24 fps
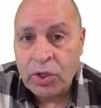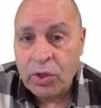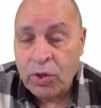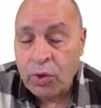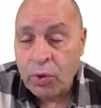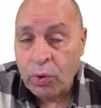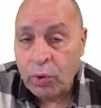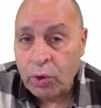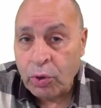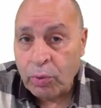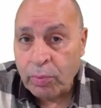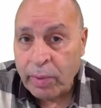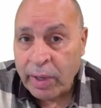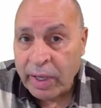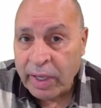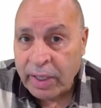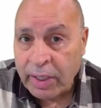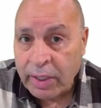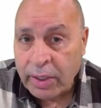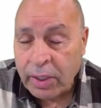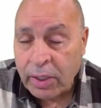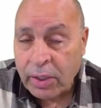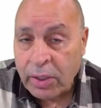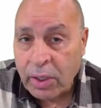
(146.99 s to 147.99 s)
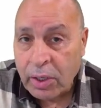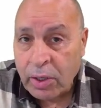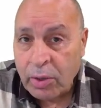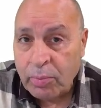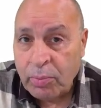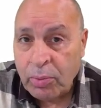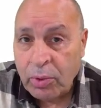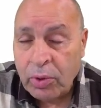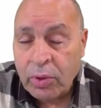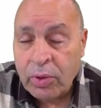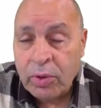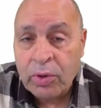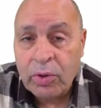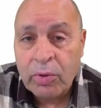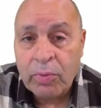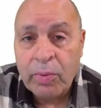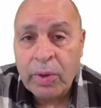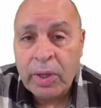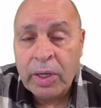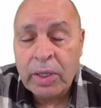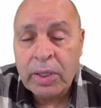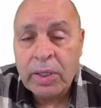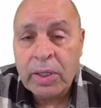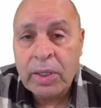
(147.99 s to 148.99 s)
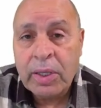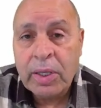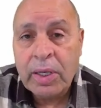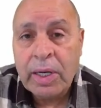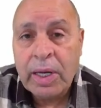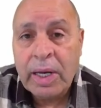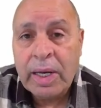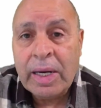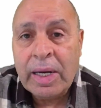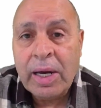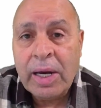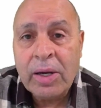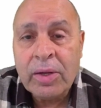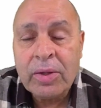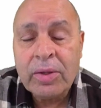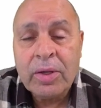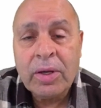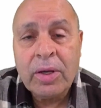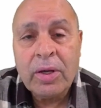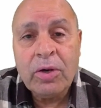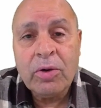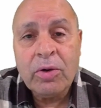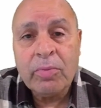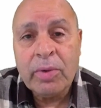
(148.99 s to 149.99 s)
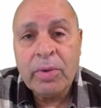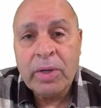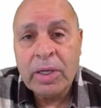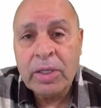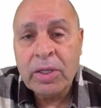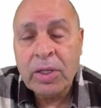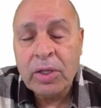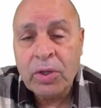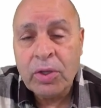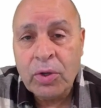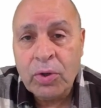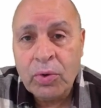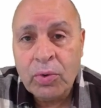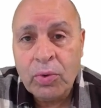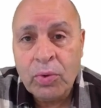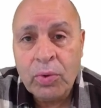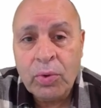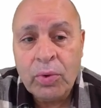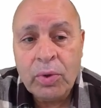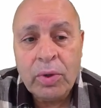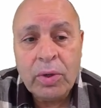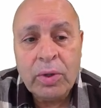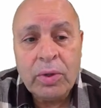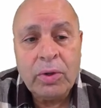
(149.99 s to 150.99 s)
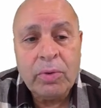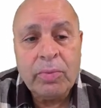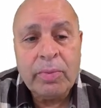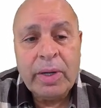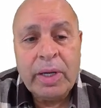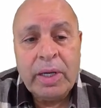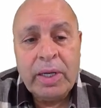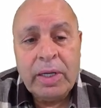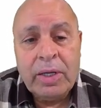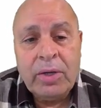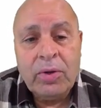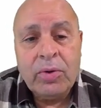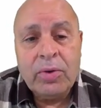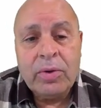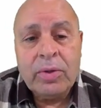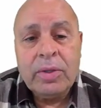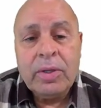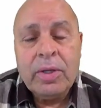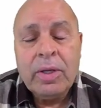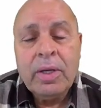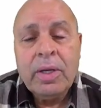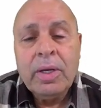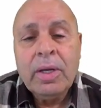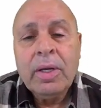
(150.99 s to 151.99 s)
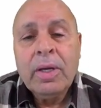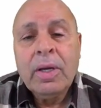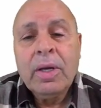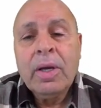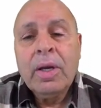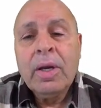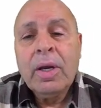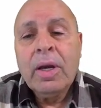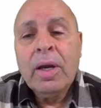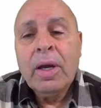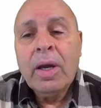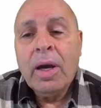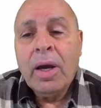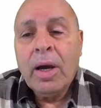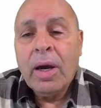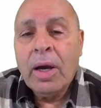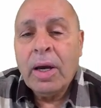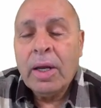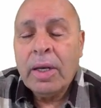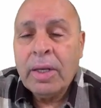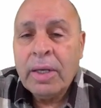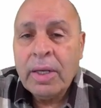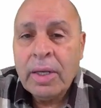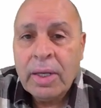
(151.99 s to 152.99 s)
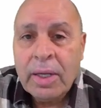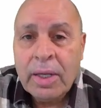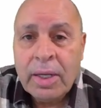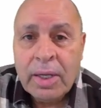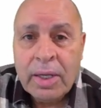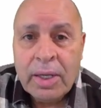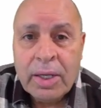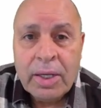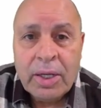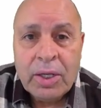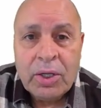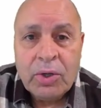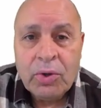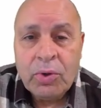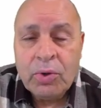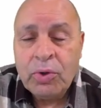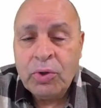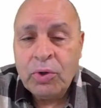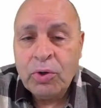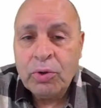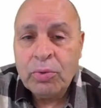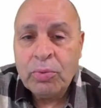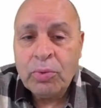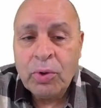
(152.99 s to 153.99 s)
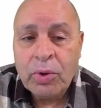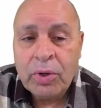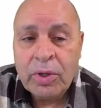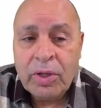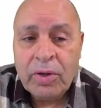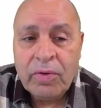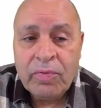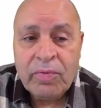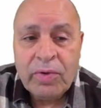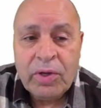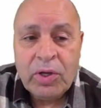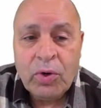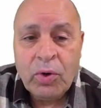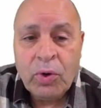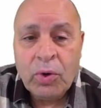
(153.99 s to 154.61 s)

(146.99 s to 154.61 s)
So you may read it in a book, you may read it in an article, you may read it in Google, you may hear it on YouTube or TV.